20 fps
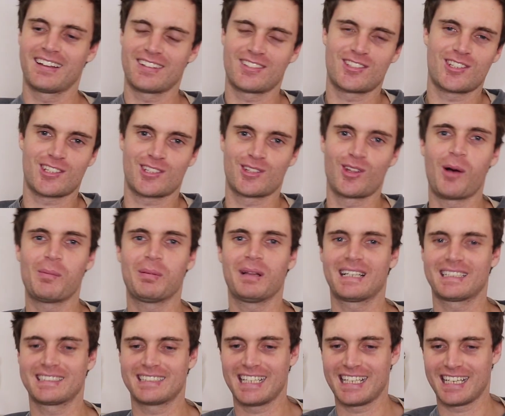It's just not
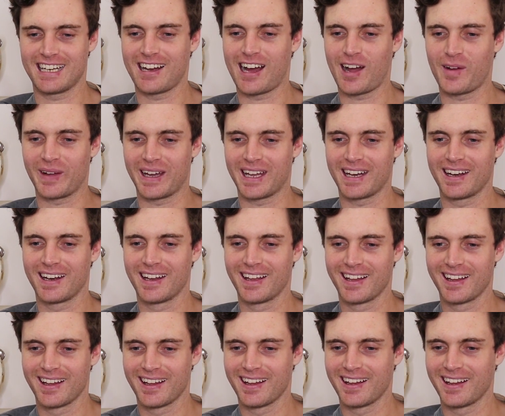plugged in. And I went,
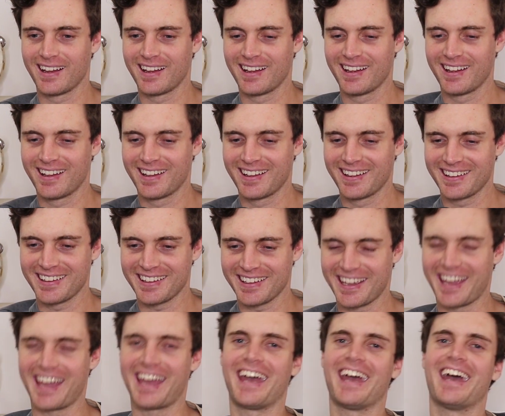
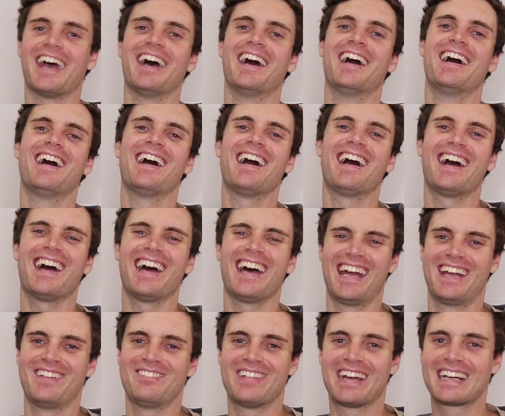yeah.
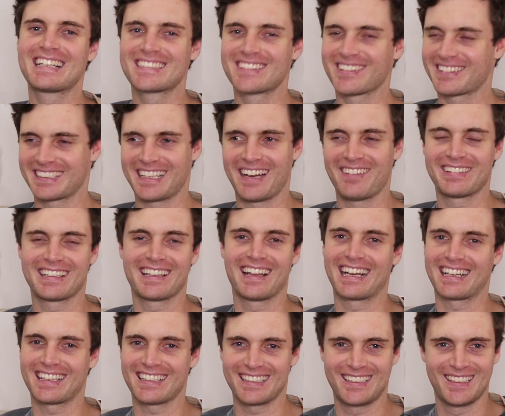And Meg's looking at me
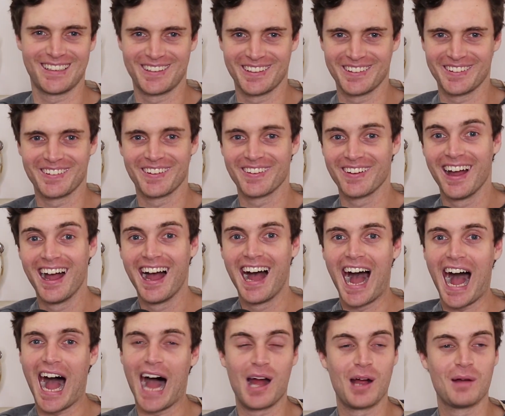like, you
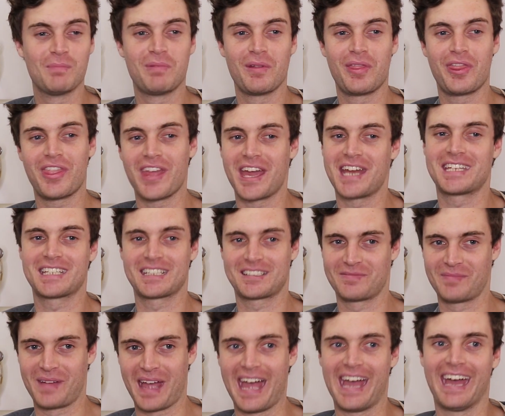are a
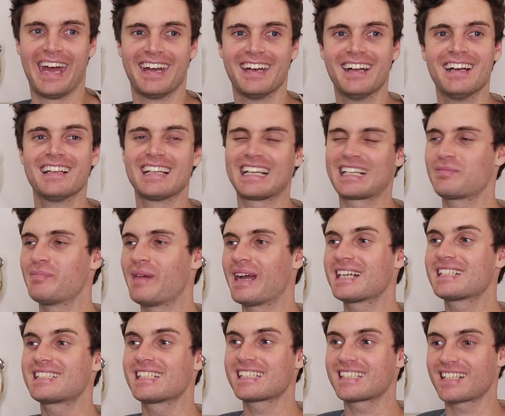pathetic man. Like,
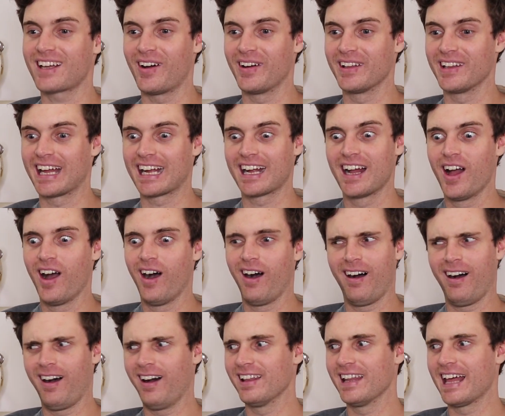Meg's just going like,
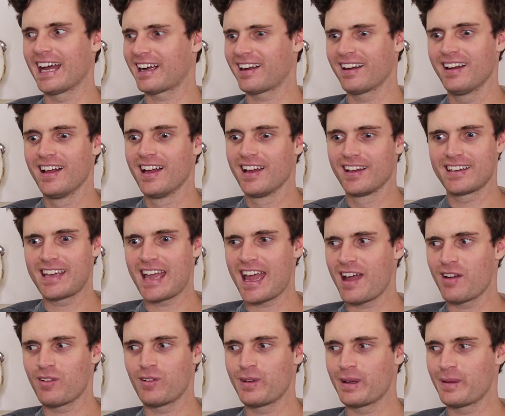oh, like,
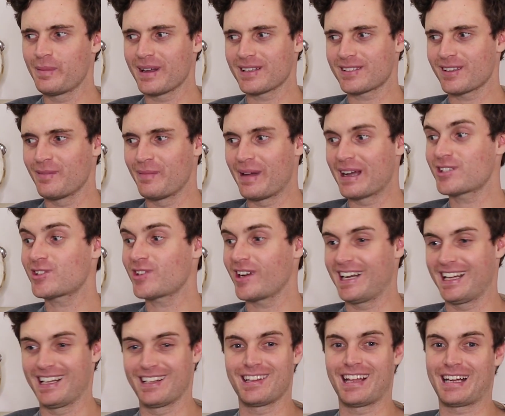yeah, we must have. Meg's
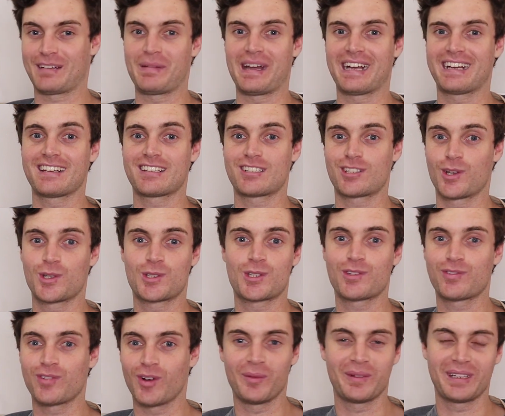trying to like make
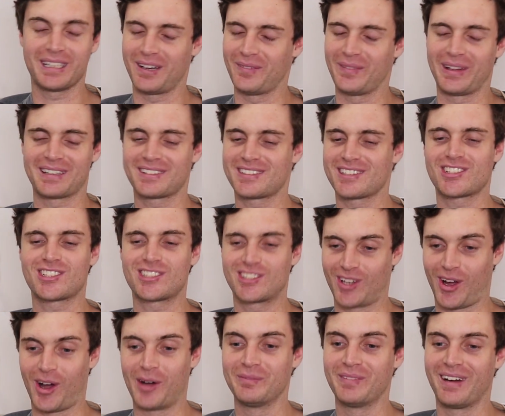excuses for me. And I'm like, just
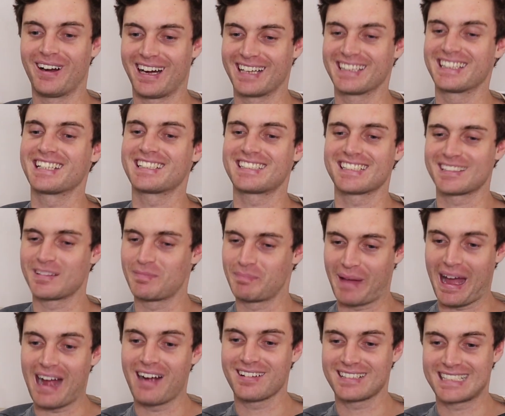stop. All right, this is
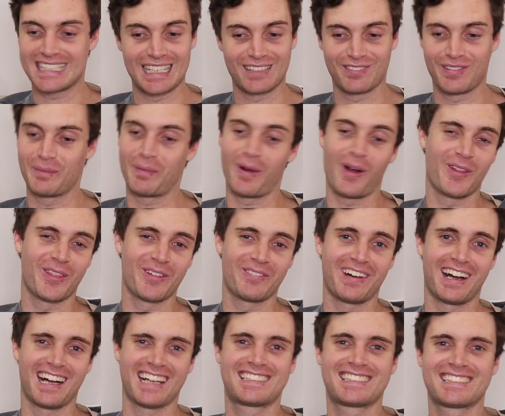embarrassing for both
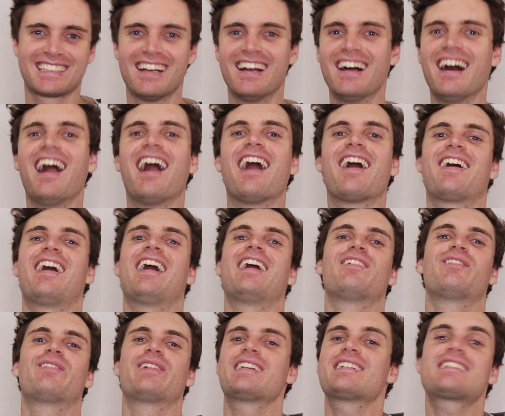of us. All
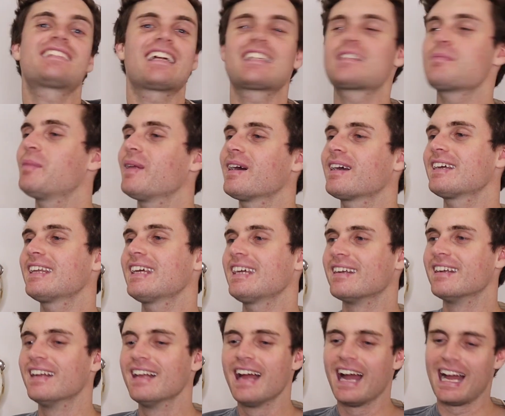right, we just have to plug it
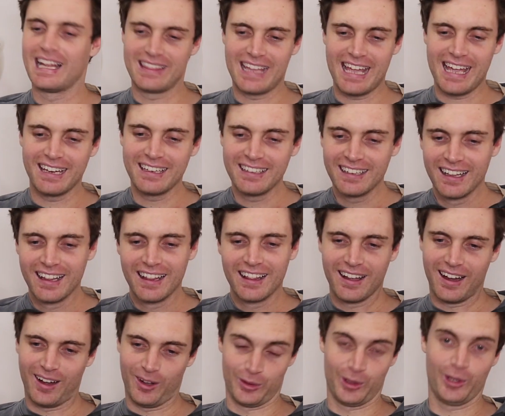in. And then
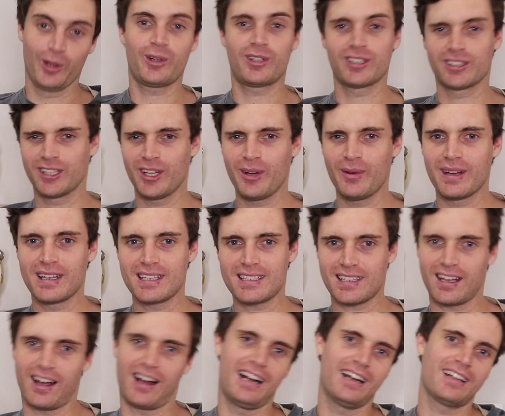on Luke and
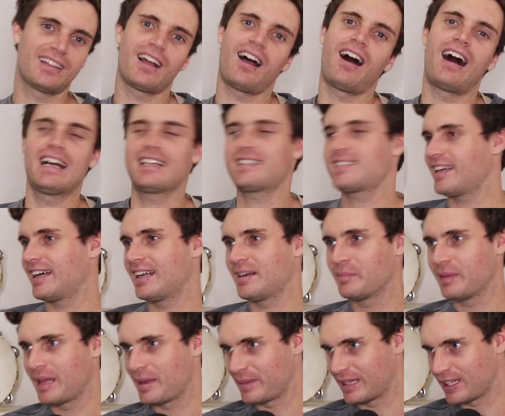Lewis, I started
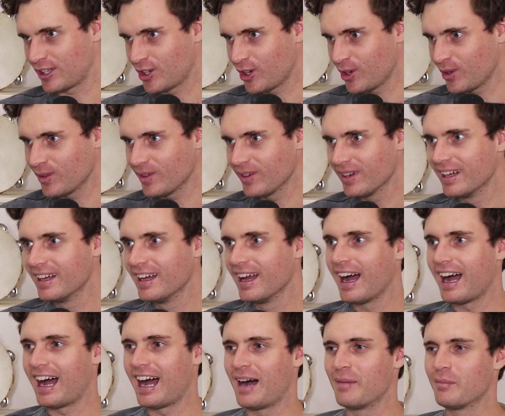blaming you,
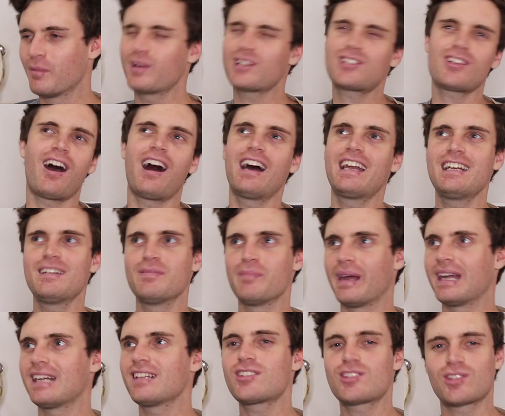which I didn't
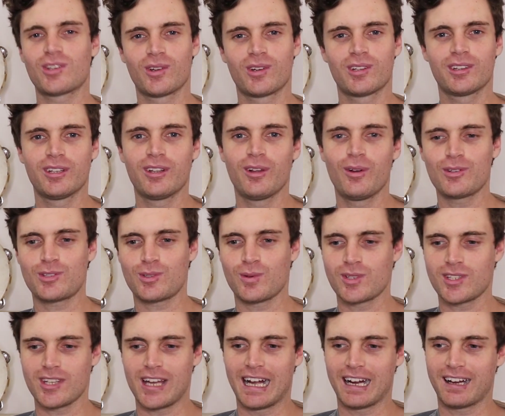mean to. Lewis
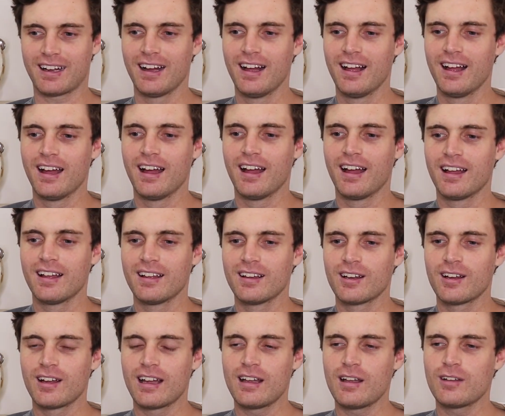was like,
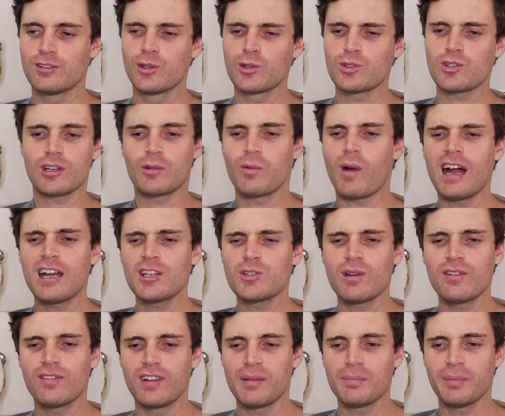why did
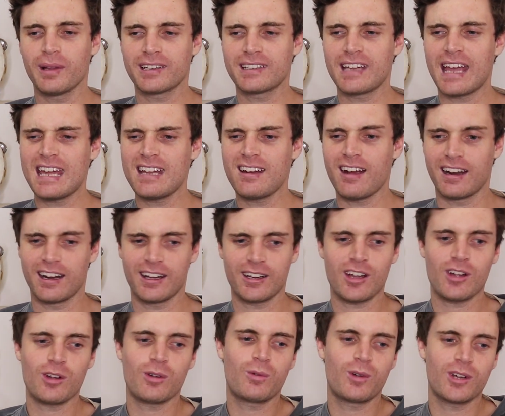you even unplug your heater? And I
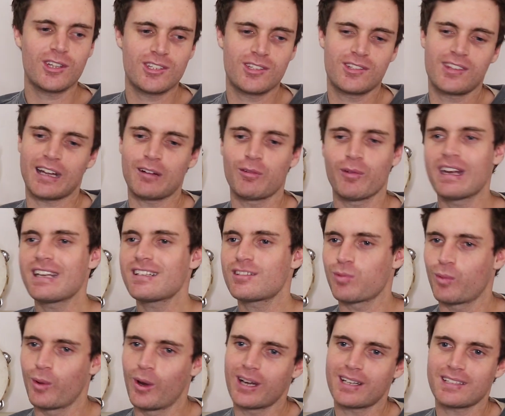go, because like
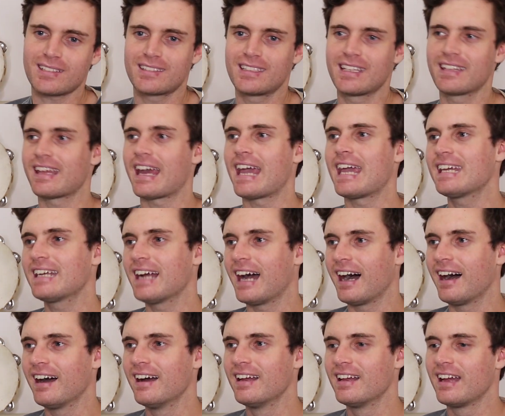Reese works near the
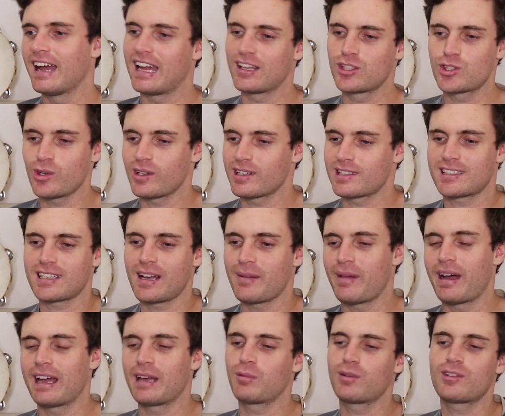heater. And during
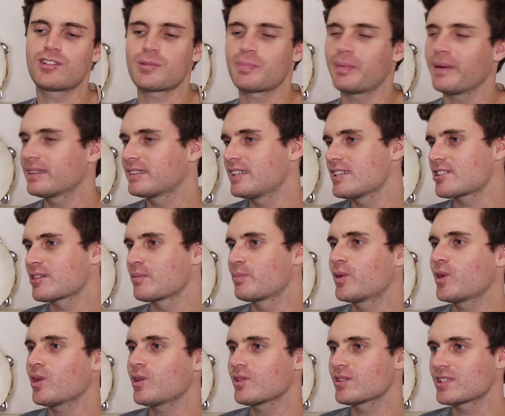summer, he would have just plugged his
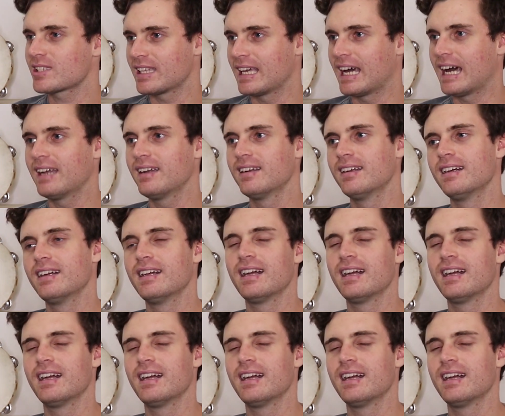computer into that.